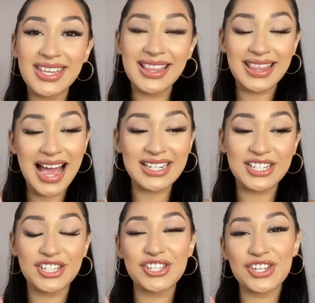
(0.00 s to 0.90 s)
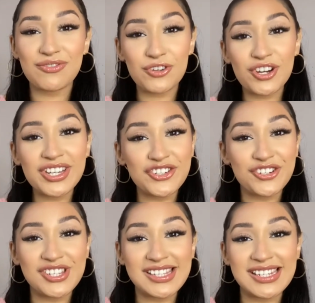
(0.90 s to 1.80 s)
lashes, if you're
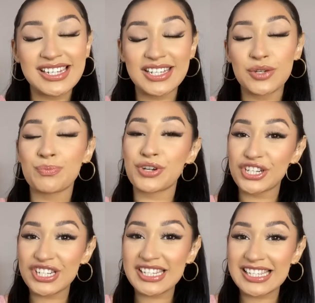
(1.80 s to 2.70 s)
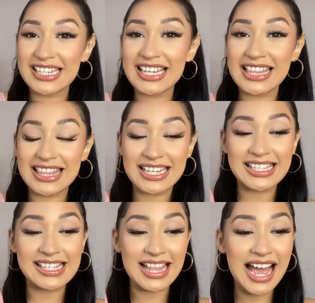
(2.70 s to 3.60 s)
interested in purchasing these
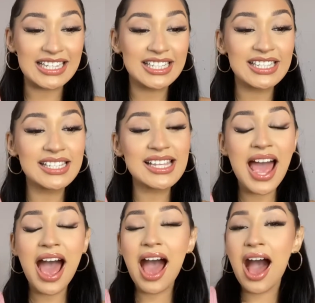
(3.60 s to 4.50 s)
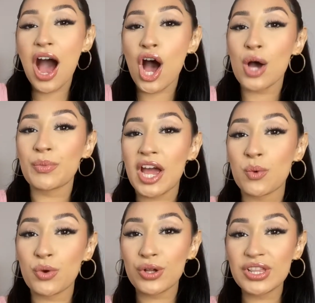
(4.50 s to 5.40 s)
lashes, I
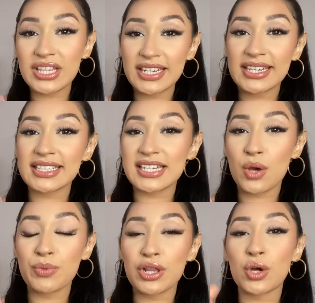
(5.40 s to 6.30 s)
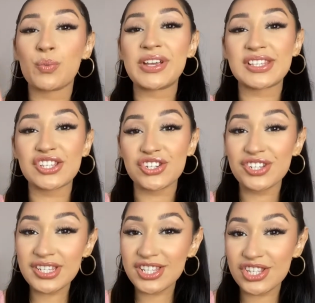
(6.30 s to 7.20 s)
will link down below my sister's
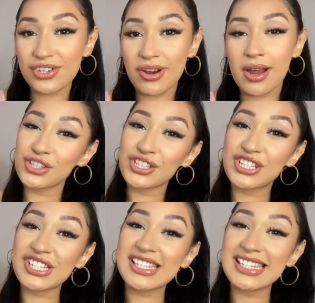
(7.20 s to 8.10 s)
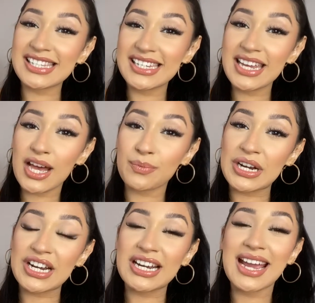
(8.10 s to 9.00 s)
Instagram. Just DM
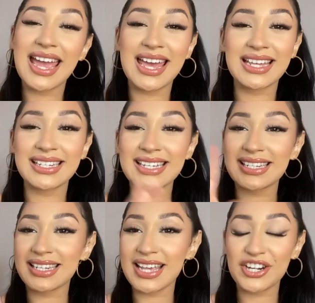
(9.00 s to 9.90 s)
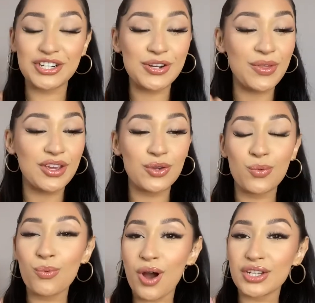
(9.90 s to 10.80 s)
her and let her know that you
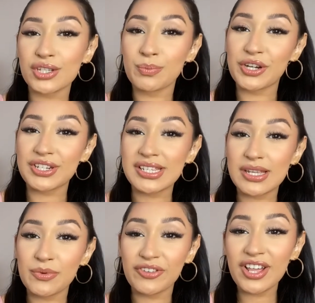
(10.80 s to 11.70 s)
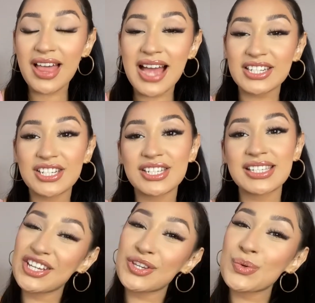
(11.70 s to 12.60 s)
want to purchase some of her lashes.
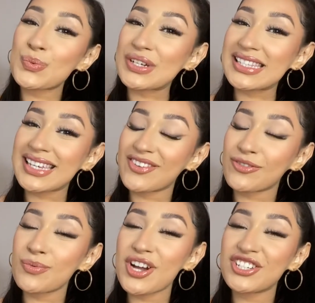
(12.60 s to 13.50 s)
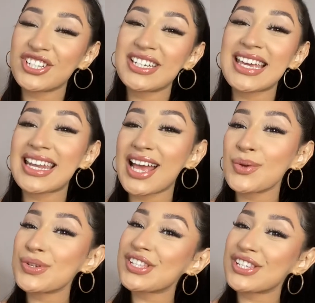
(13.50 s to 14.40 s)
Thank you once again for watching, and I
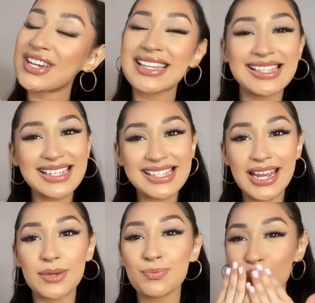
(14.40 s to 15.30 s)
will see you guys next time.